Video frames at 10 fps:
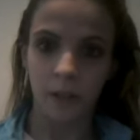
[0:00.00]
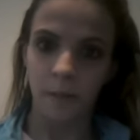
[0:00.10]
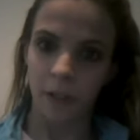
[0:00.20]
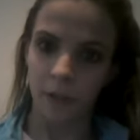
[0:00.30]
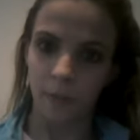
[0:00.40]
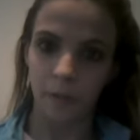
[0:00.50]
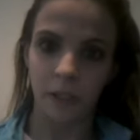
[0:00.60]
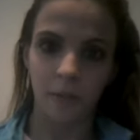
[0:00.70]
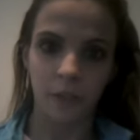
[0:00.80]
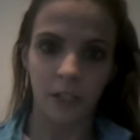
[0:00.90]
Parents put me
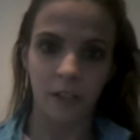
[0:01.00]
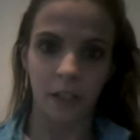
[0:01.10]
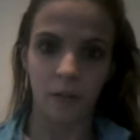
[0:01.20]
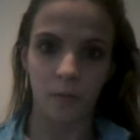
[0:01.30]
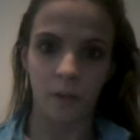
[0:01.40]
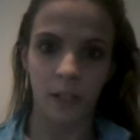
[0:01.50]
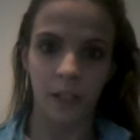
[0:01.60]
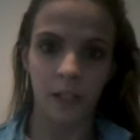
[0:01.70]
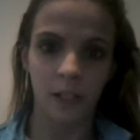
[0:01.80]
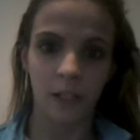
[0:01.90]
in a mental health ward.
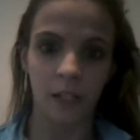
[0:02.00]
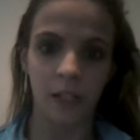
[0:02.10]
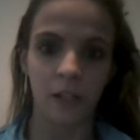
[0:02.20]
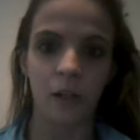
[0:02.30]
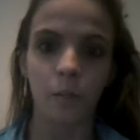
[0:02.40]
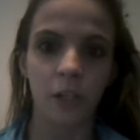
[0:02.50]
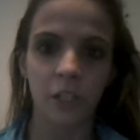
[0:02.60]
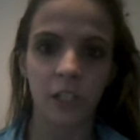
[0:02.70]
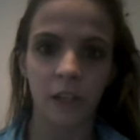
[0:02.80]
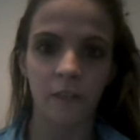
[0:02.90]
And then on March
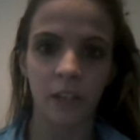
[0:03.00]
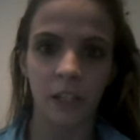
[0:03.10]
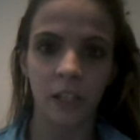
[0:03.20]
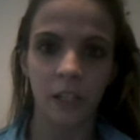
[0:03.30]
11th,